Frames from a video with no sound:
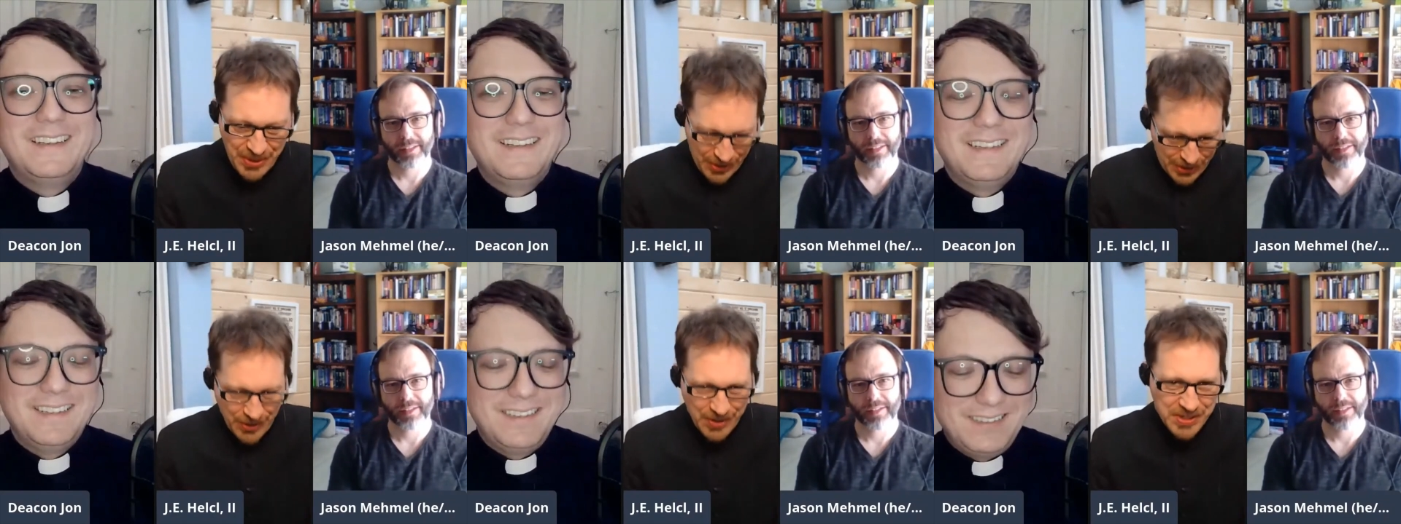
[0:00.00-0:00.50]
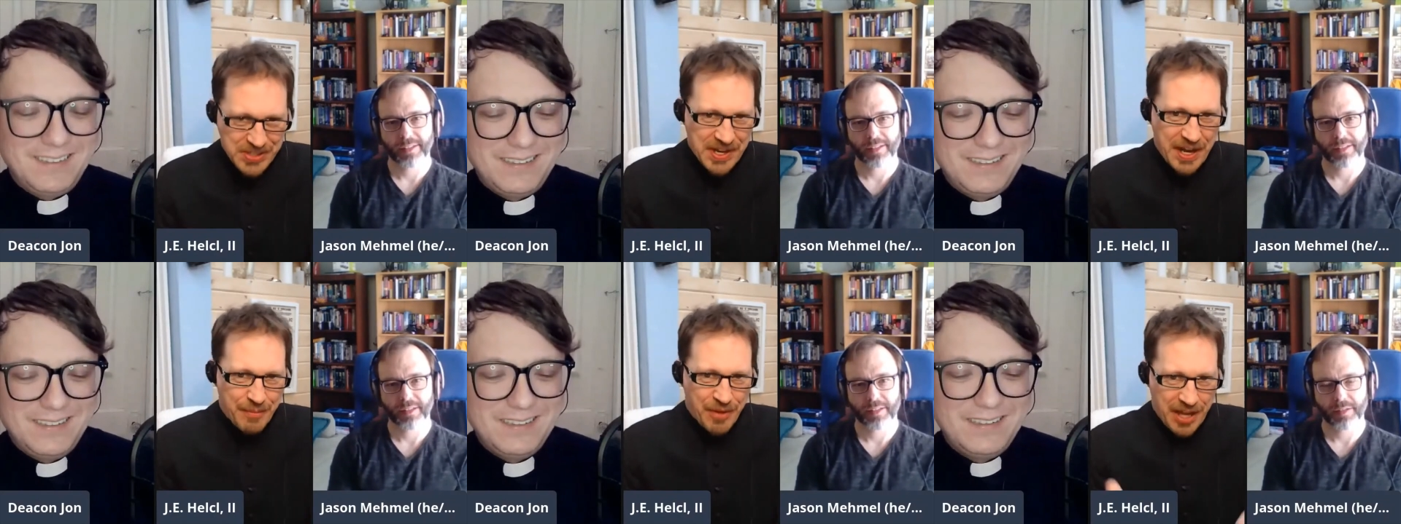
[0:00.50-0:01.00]
Speaker 1: your current
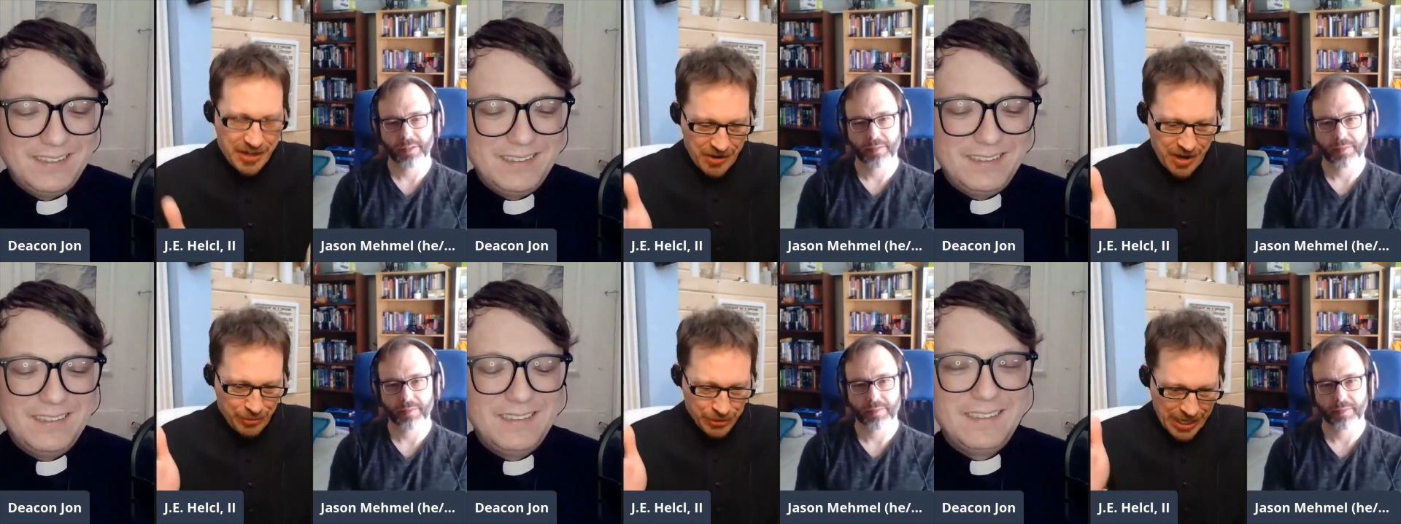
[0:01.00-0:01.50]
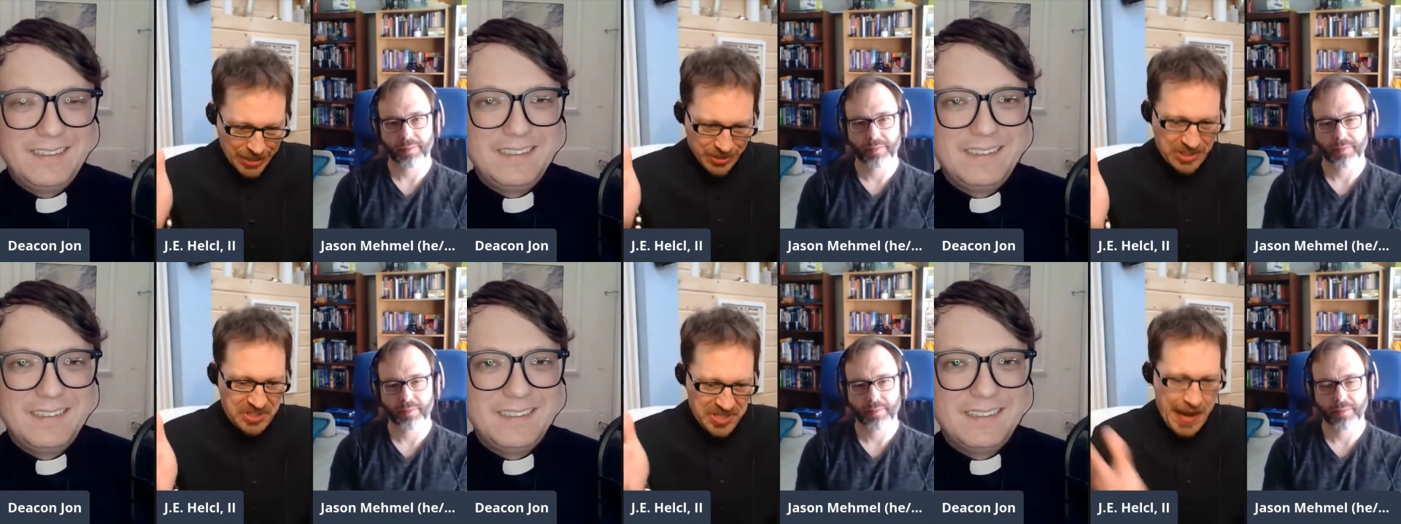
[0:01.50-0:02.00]
timeline, you're able to
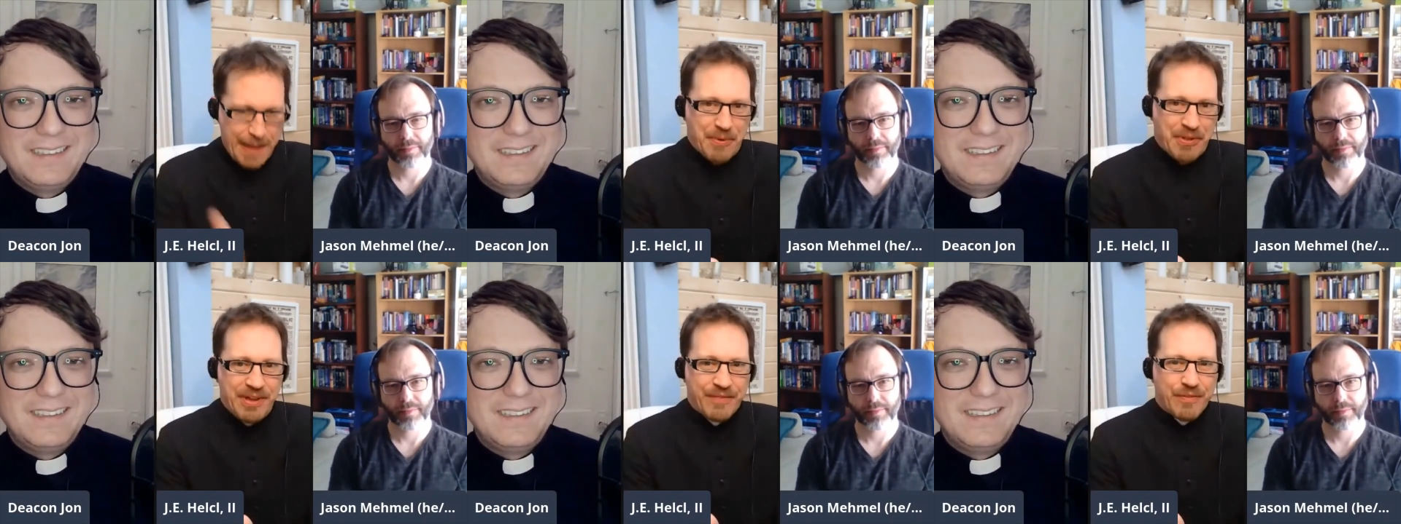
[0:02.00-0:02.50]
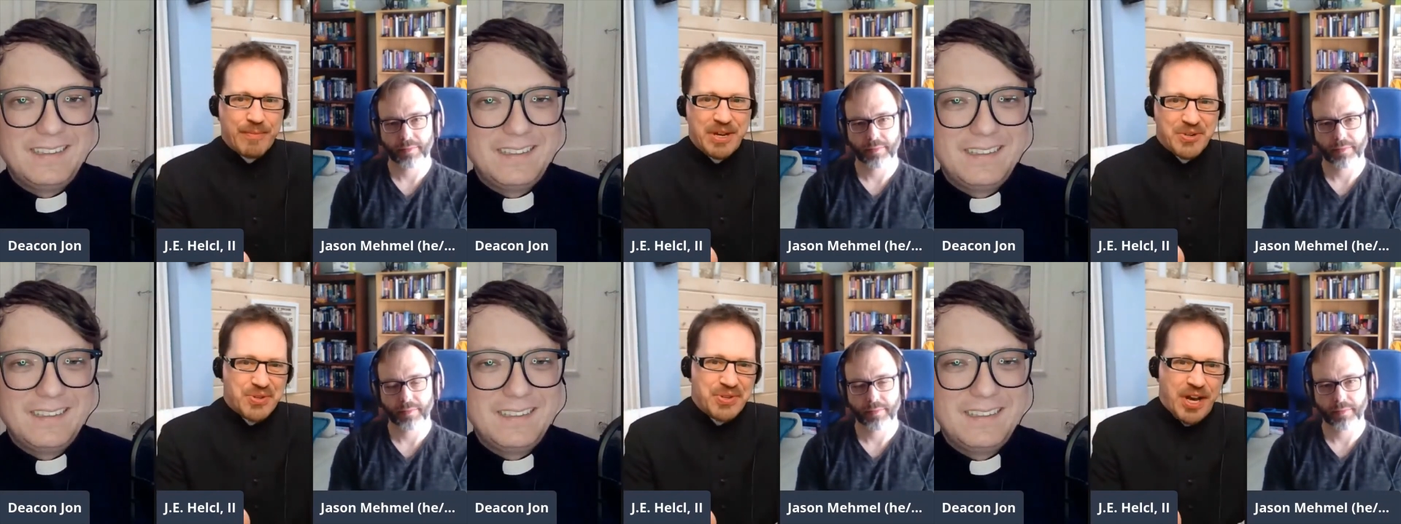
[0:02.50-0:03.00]
actually taper the
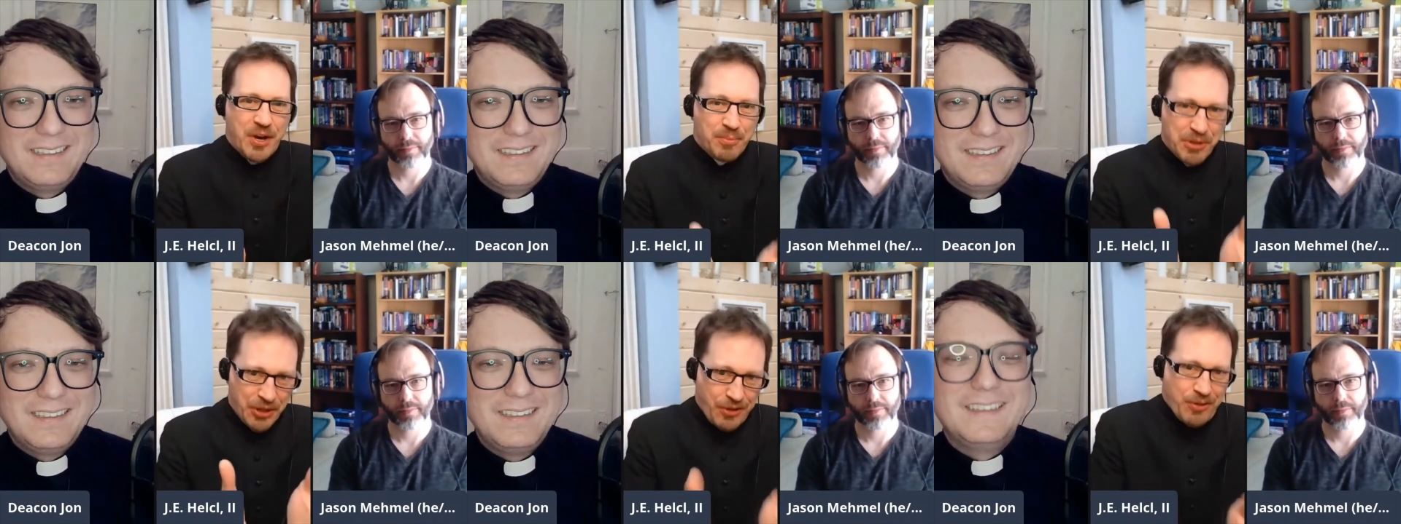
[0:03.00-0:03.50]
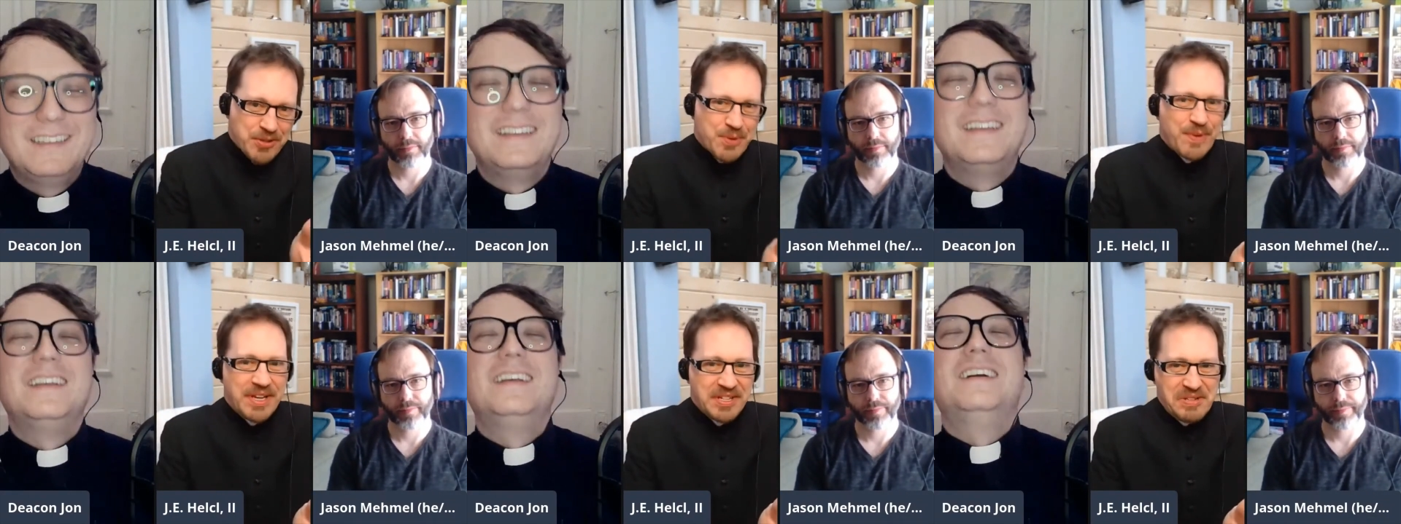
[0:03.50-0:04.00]
information down. But the
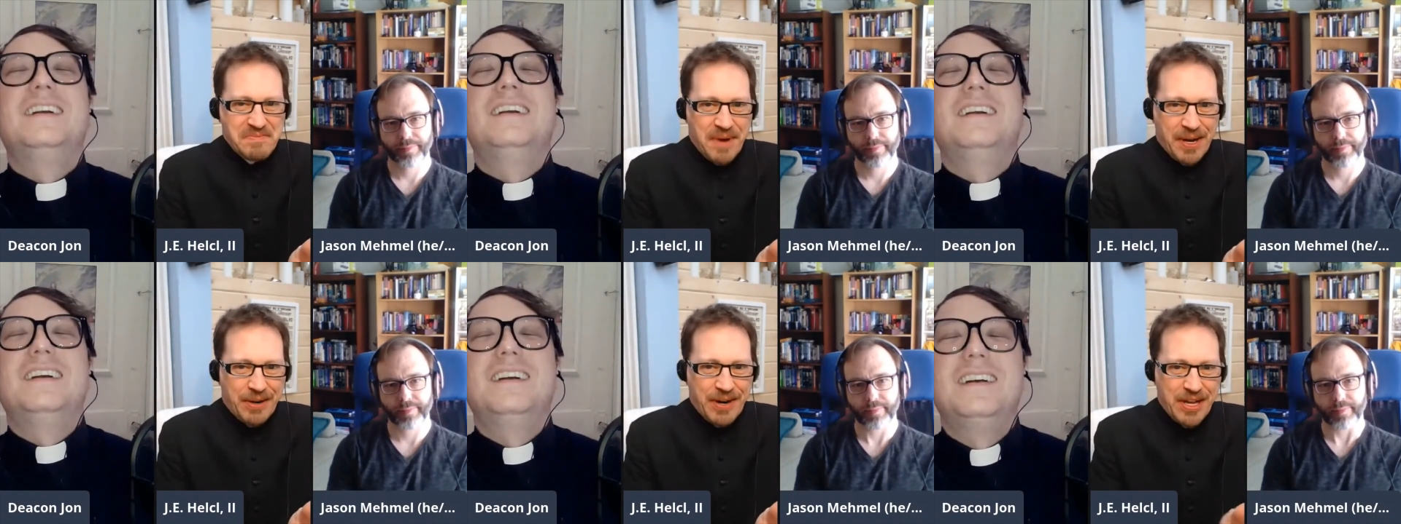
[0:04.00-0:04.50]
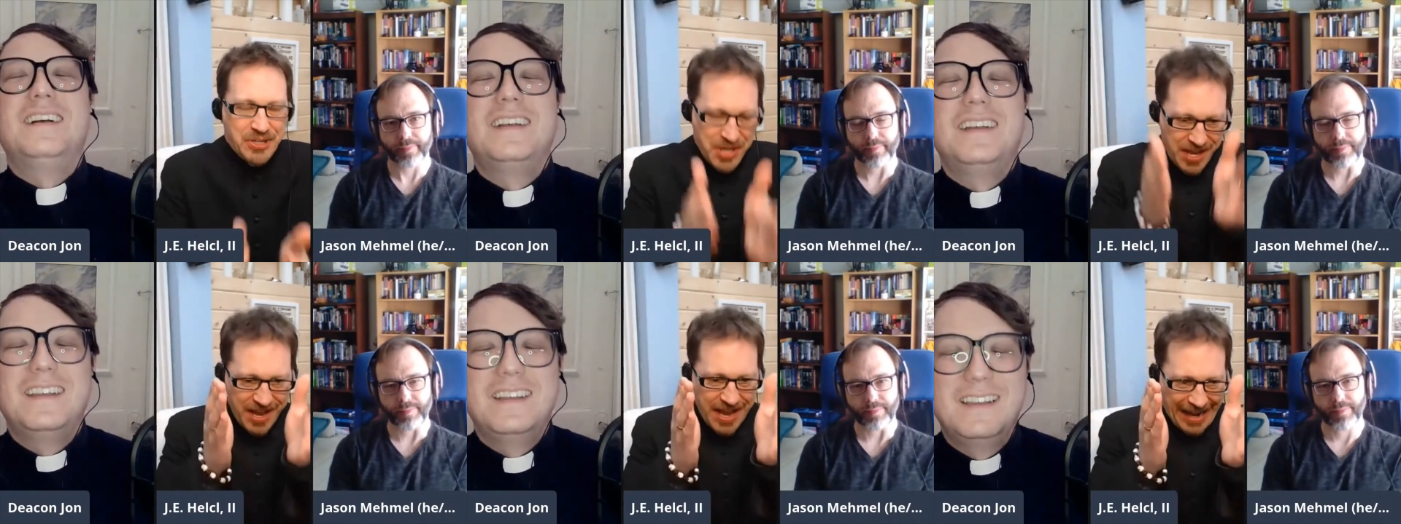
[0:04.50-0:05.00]
closer we get to the modern
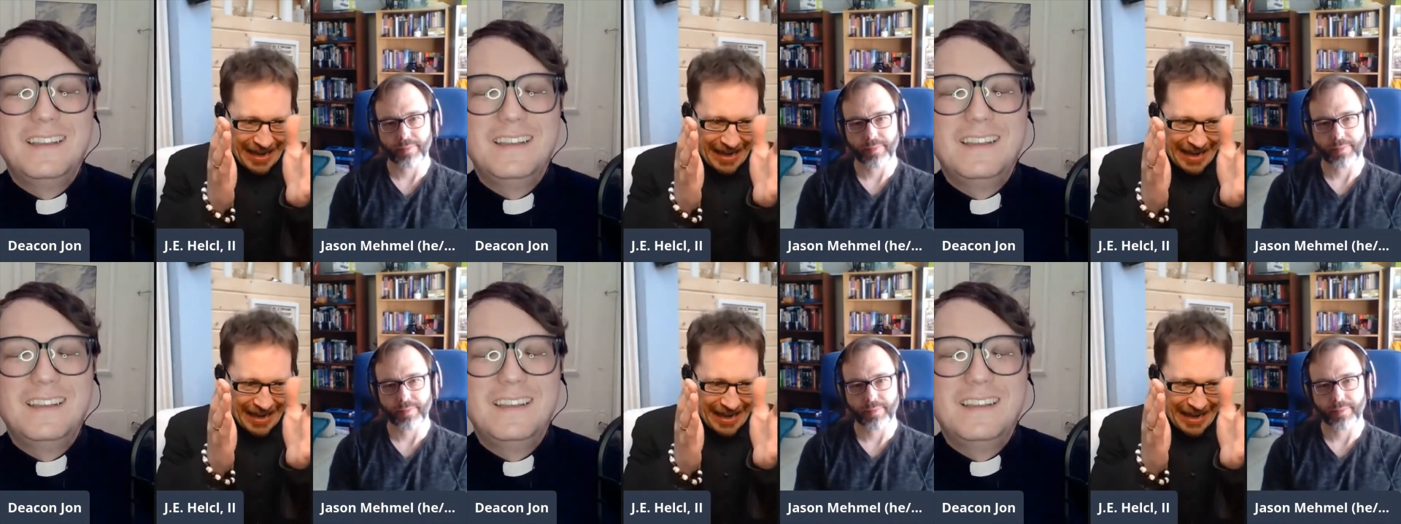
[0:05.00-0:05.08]
age, it